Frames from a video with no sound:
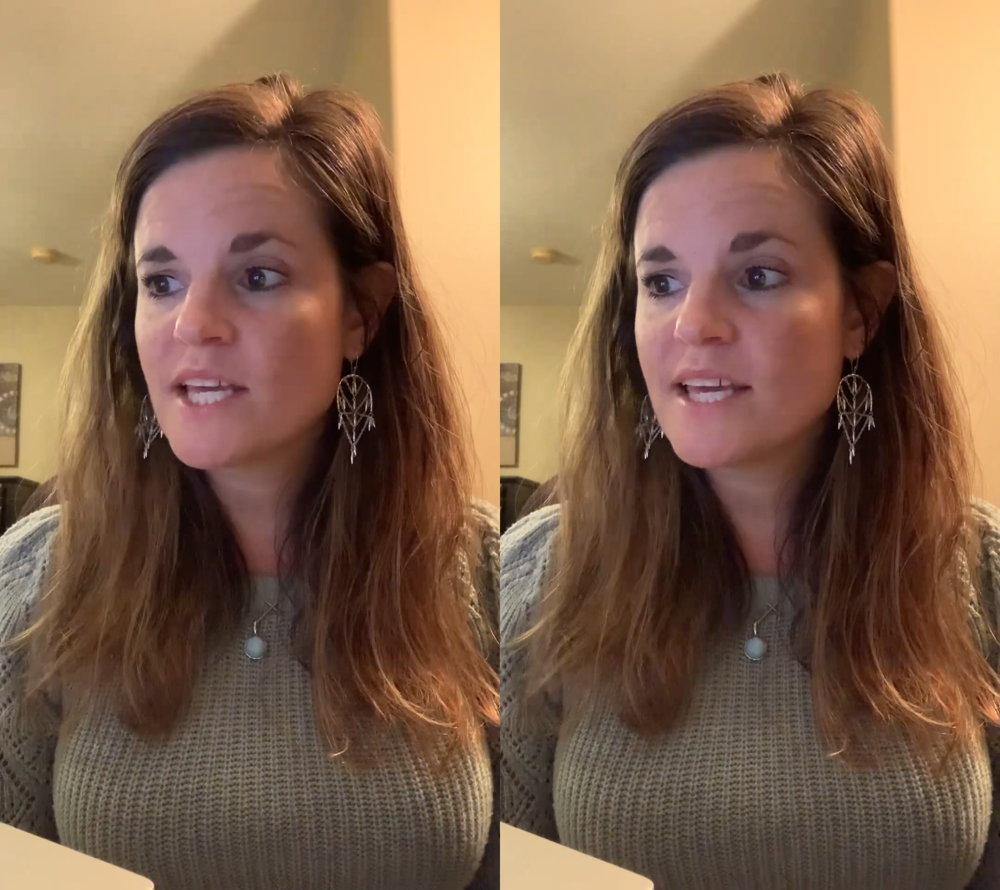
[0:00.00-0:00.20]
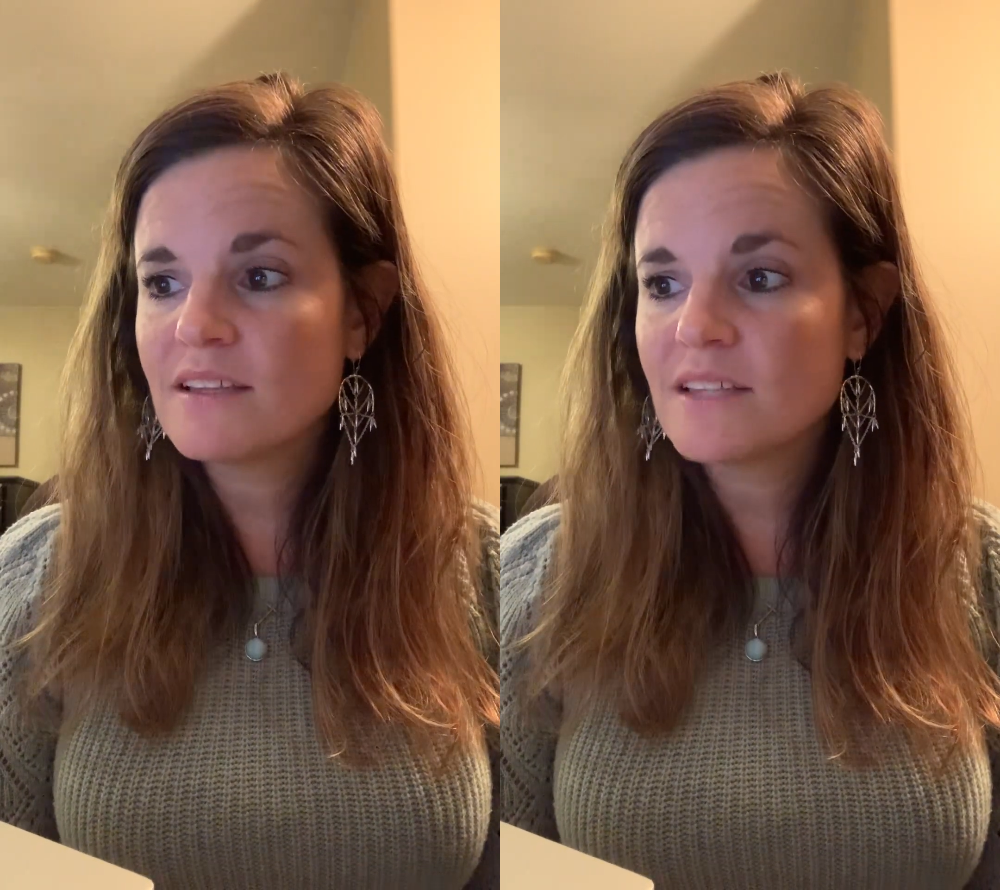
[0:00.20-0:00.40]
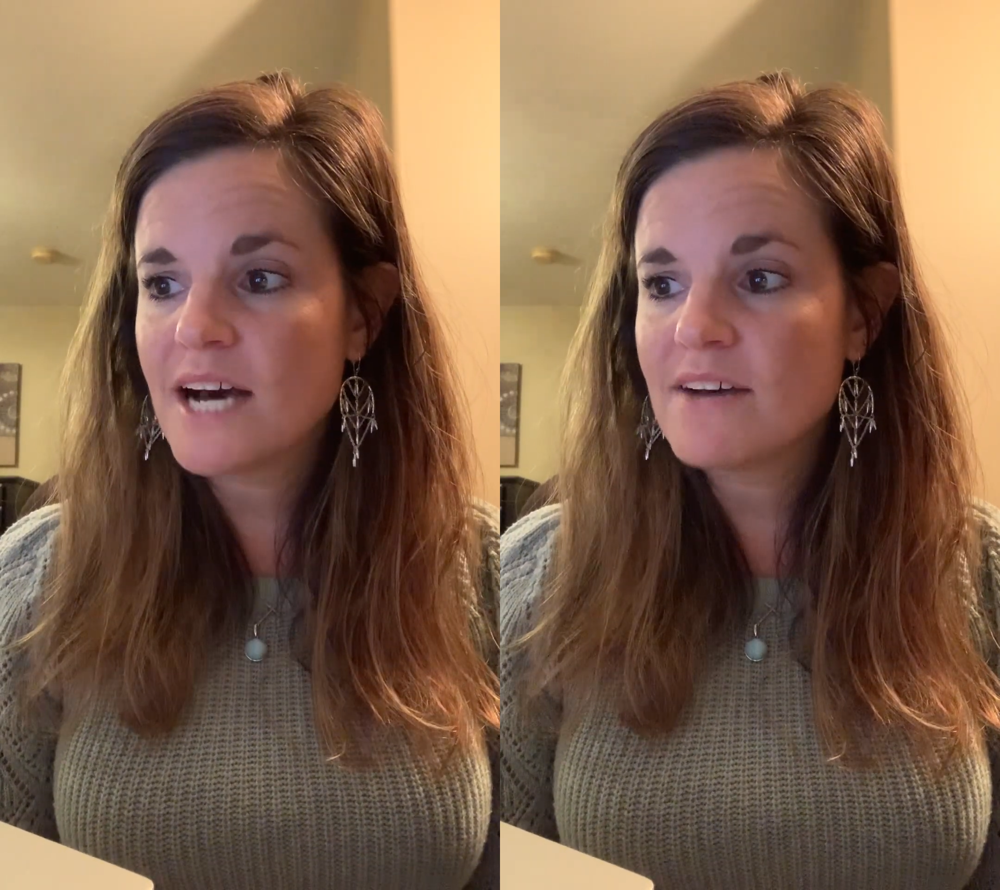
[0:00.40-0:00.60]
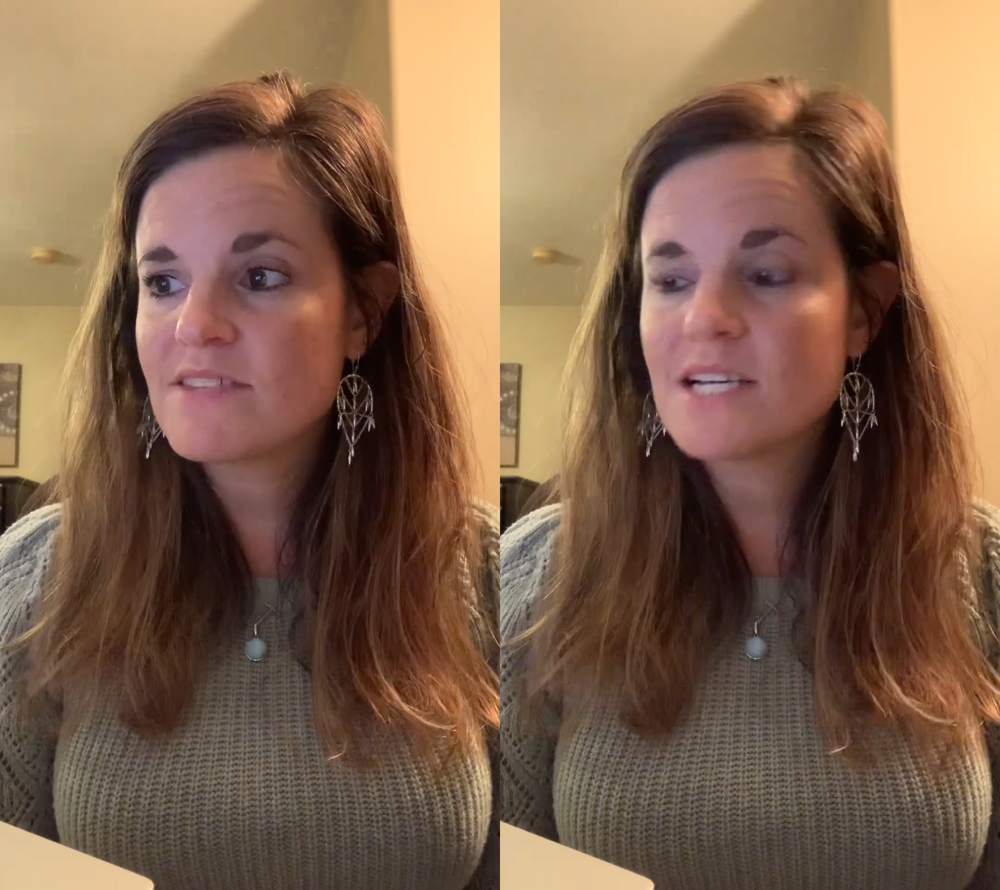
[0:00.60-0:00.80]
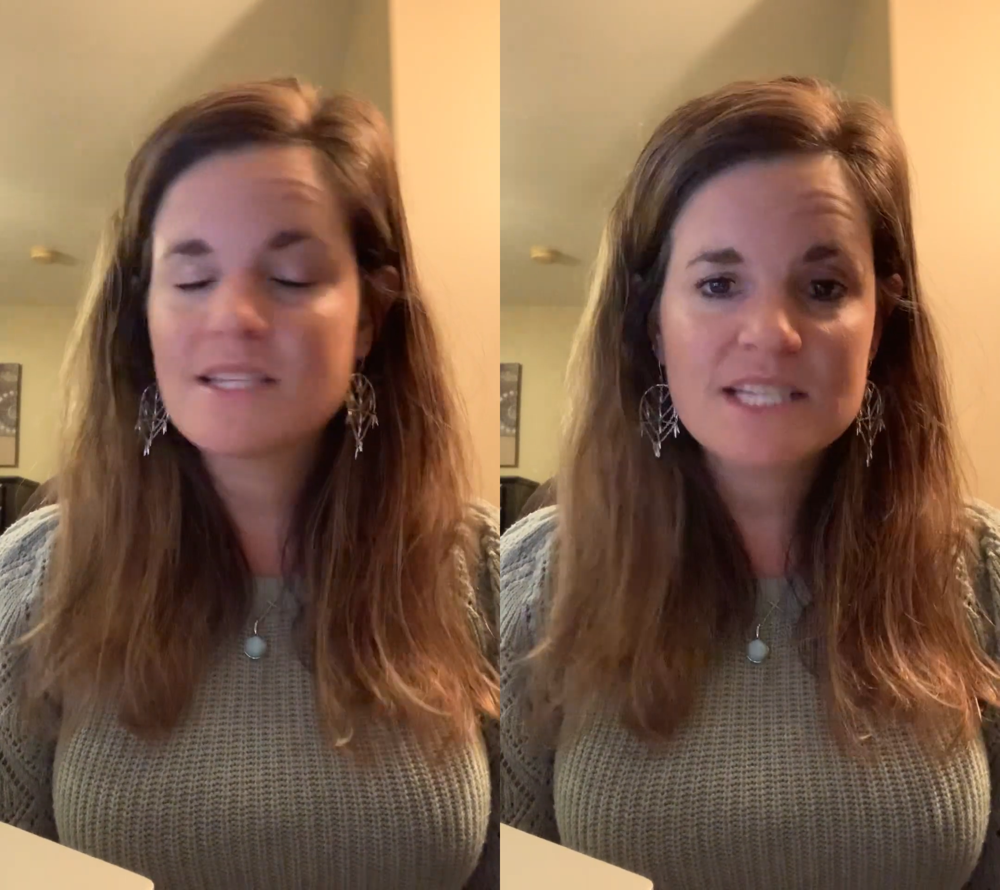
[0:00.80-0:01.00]
He loves
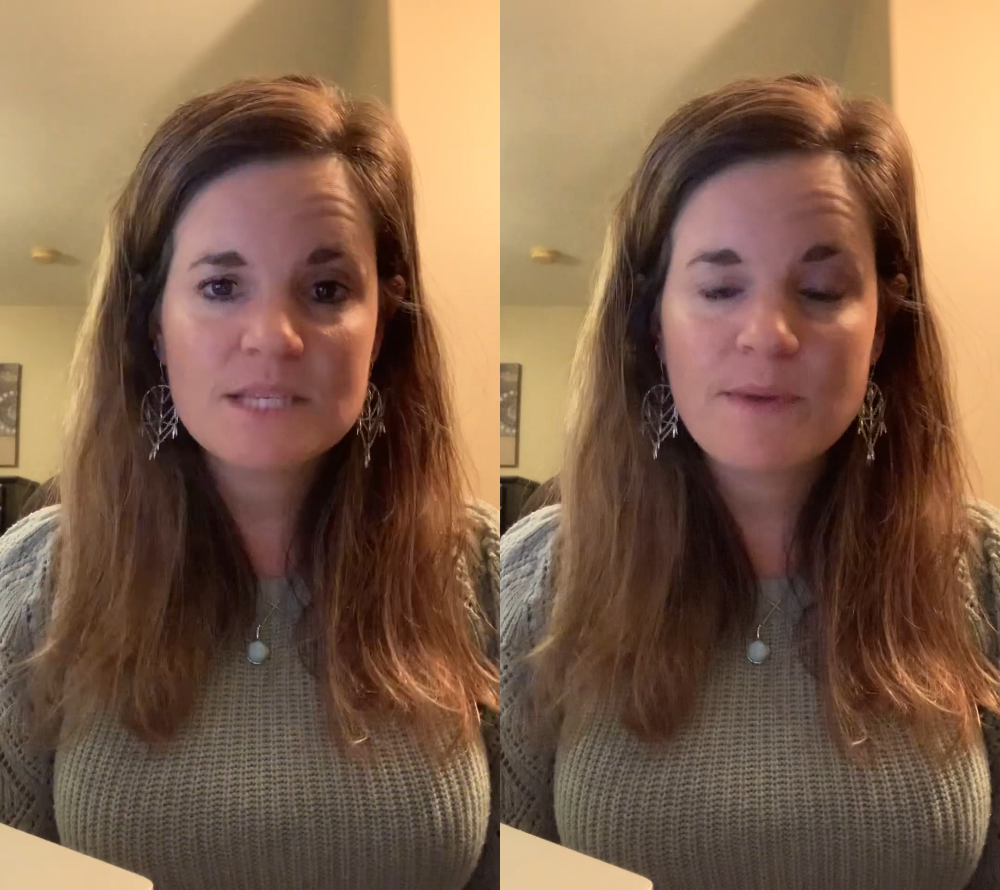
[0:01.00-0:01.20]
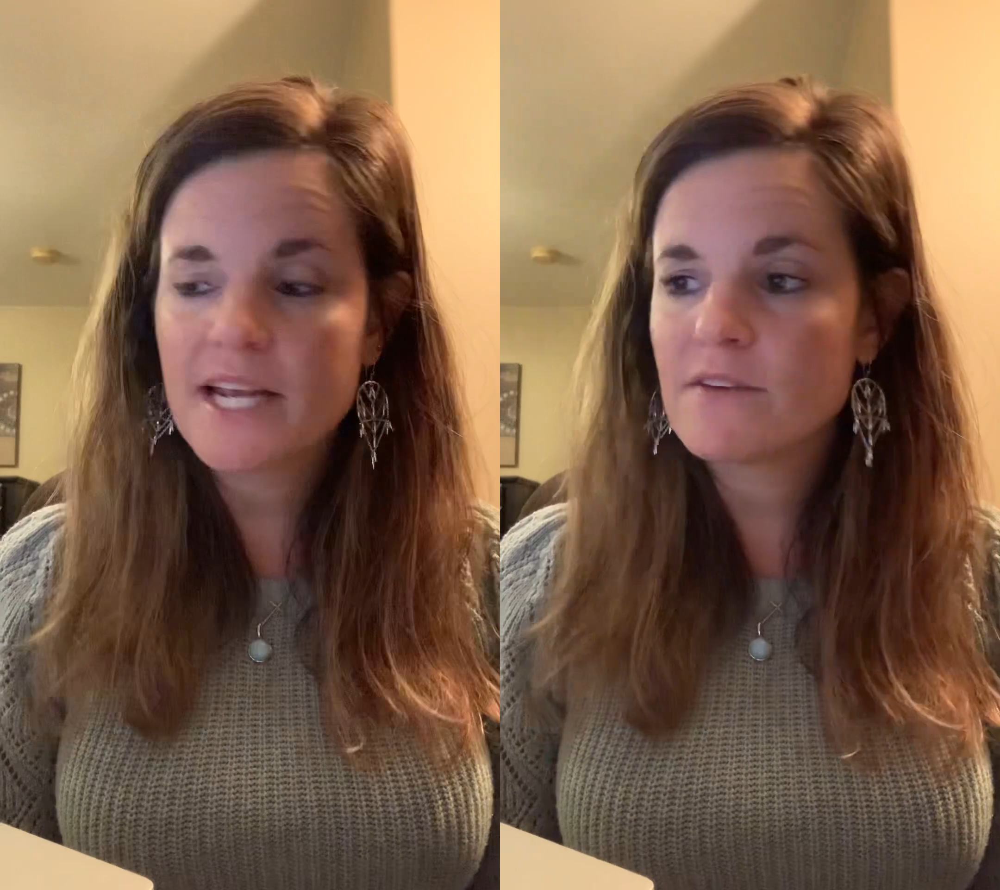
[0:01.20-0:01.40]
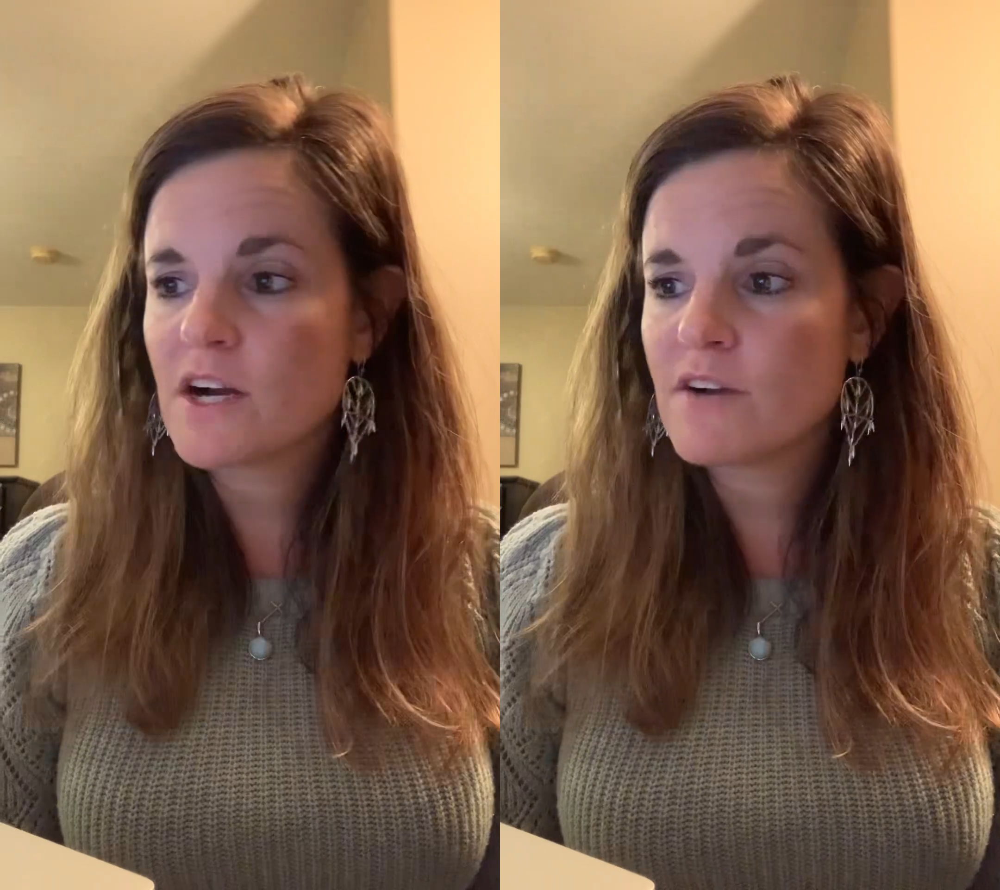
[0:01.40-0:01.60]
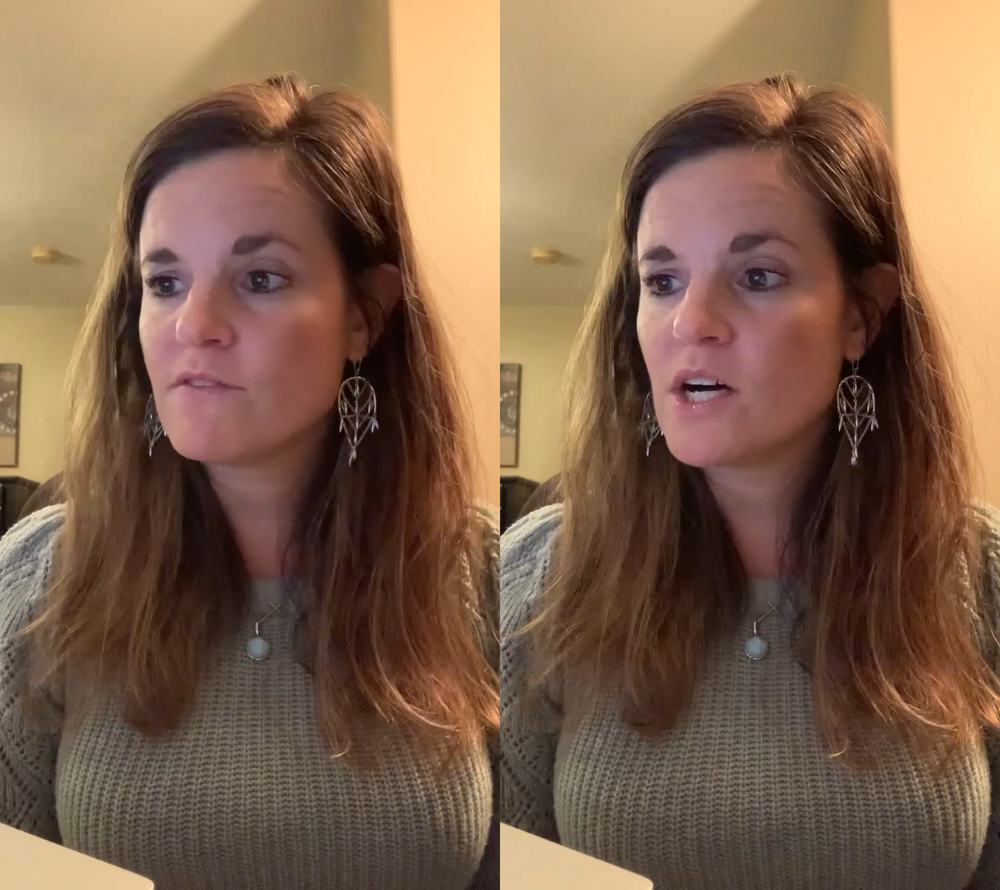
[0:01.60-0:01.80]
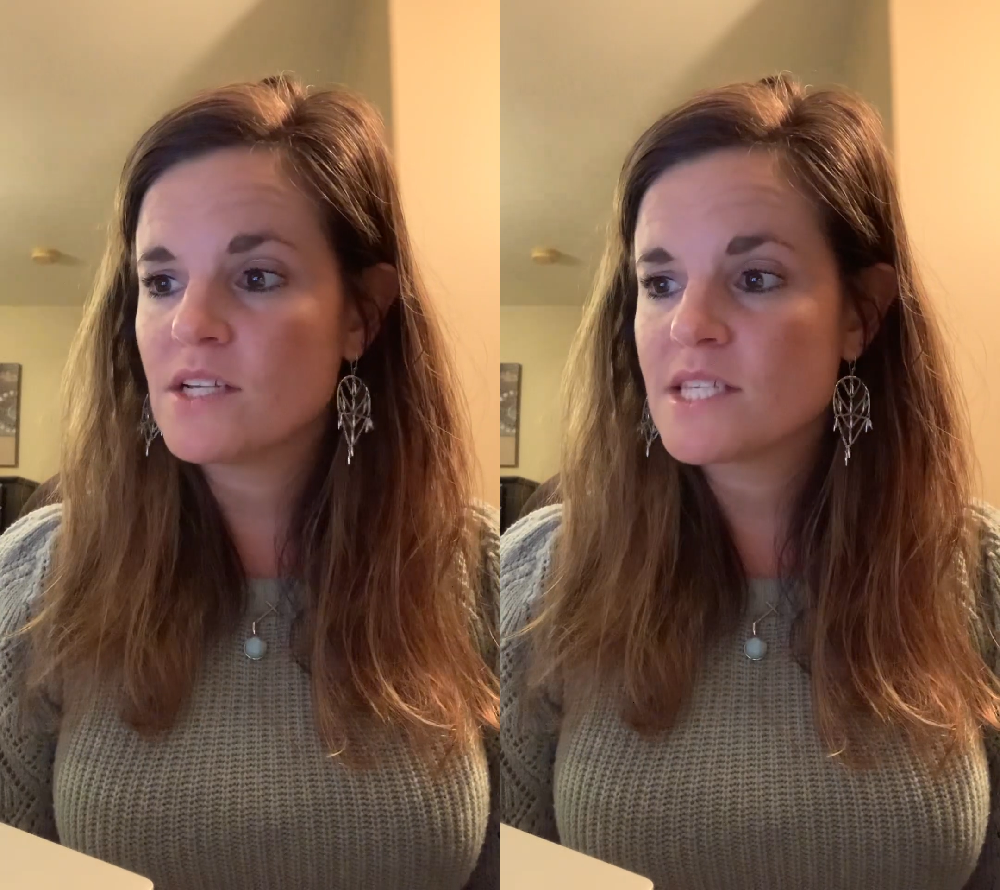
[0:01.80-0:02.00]
us in spite of our
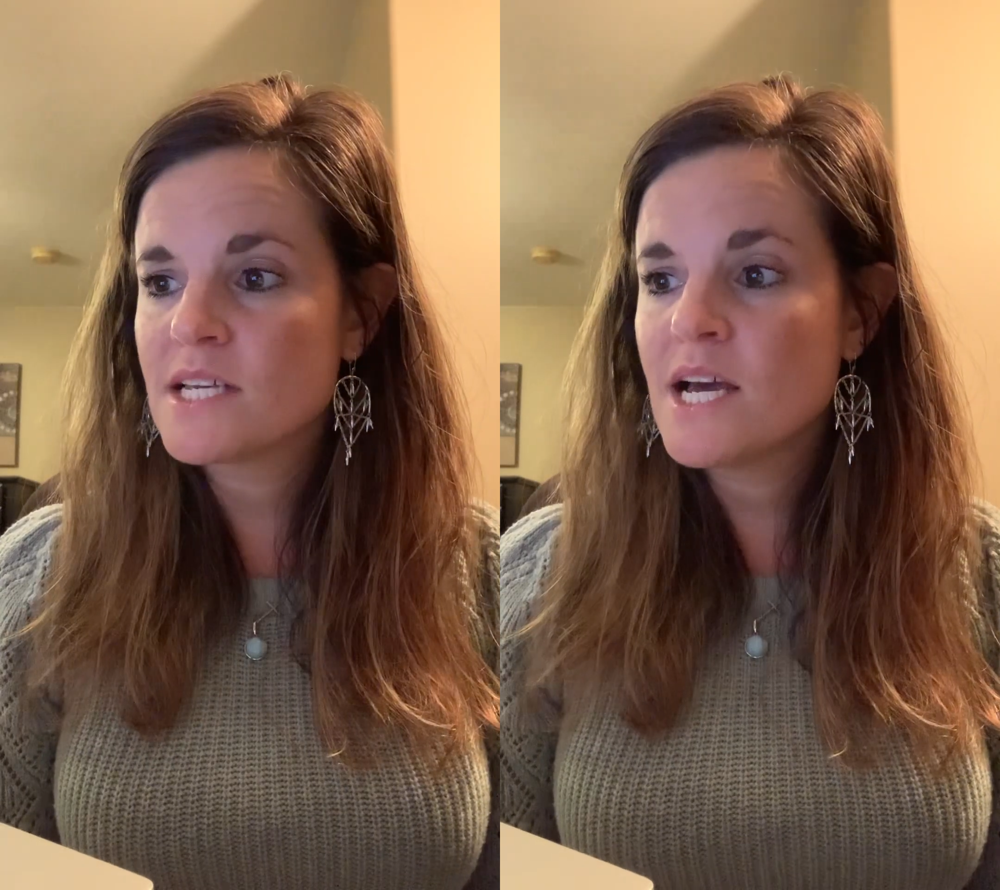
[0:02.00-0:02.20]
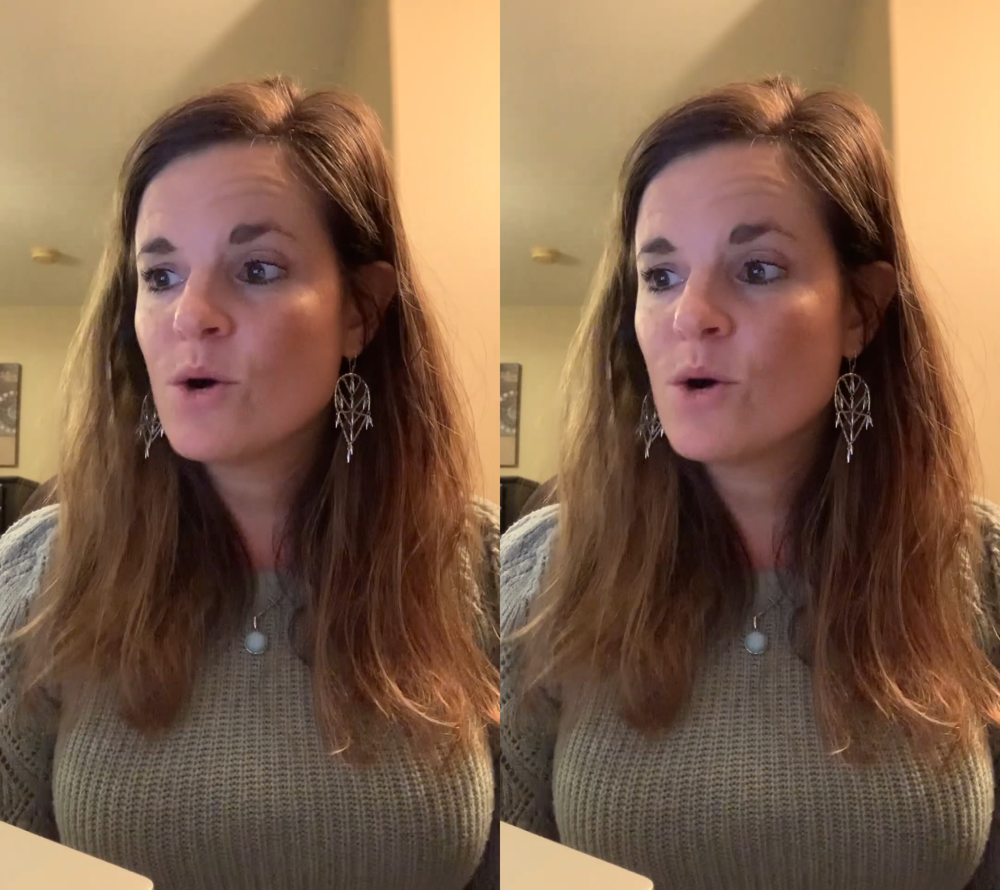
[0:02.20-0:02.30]
faults.